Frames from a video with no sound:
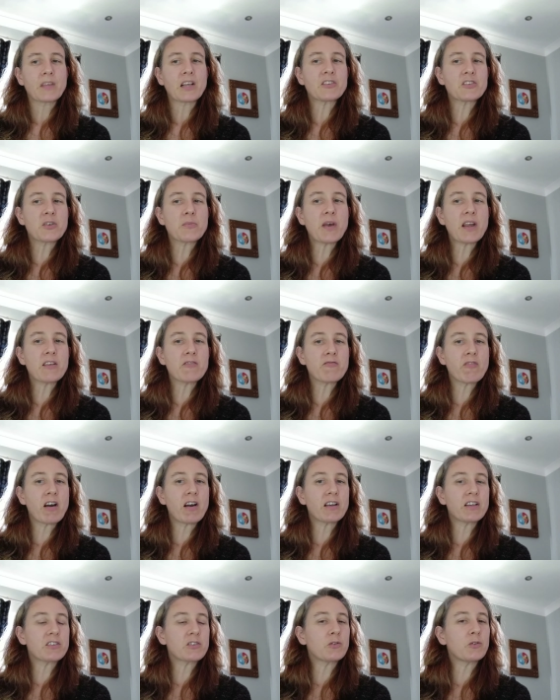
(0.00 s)
and to make
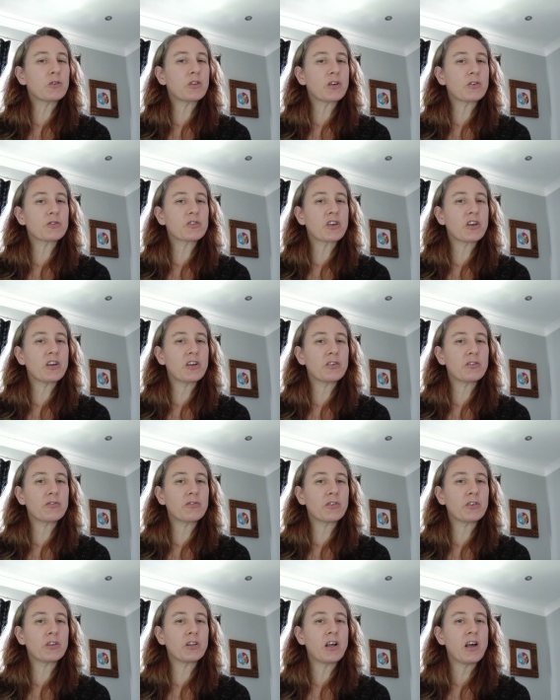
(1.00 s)
right all those
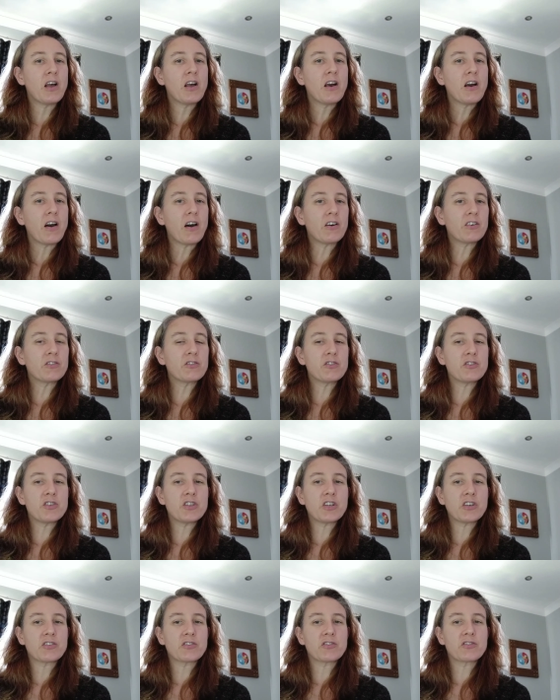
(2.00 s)
hurtful,
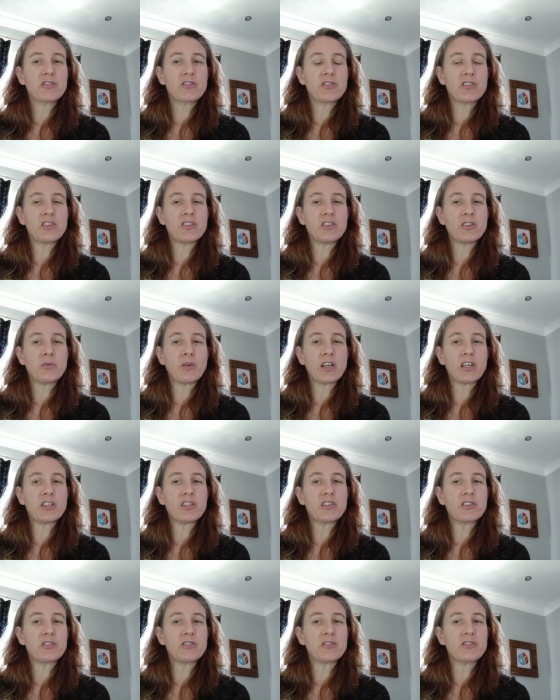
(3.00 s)
unjust
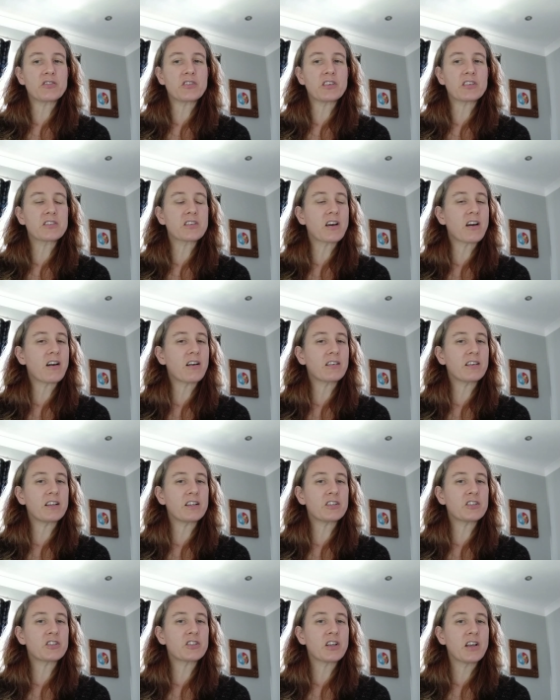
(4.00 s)
situations that
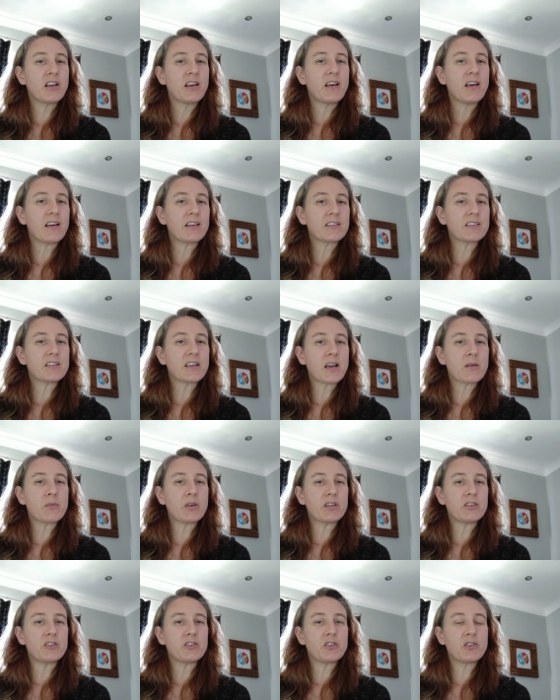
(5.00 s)
tarnish and
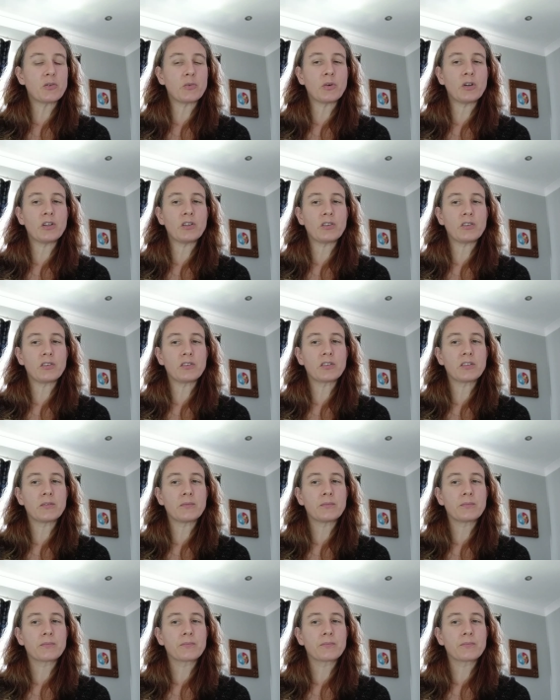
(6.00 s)
damage the world.